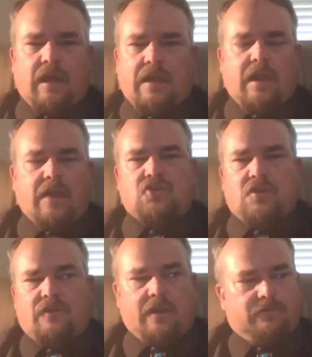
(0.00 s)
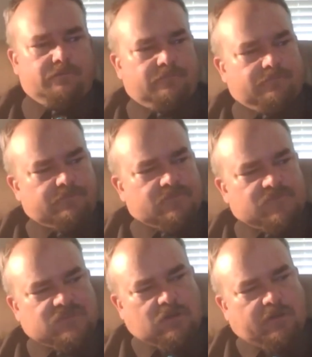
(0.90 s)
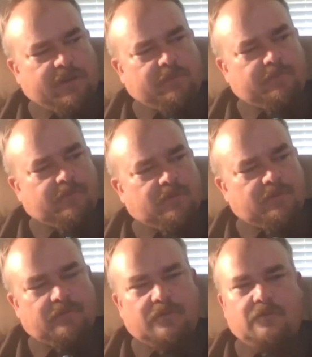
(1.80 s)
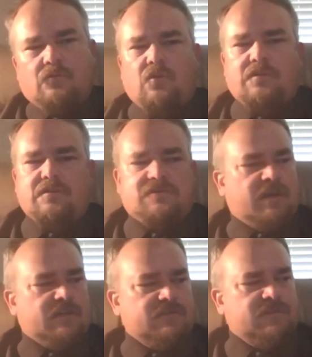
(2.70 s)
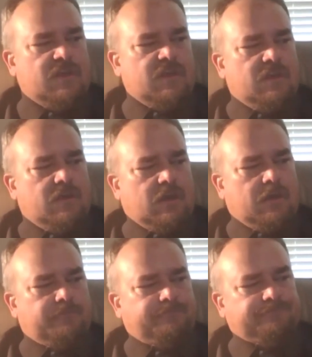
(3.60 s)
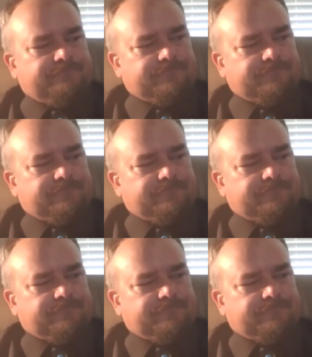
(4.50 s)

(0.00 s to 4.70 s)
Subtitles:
I should have had, sorry, I'm one of these guys. Train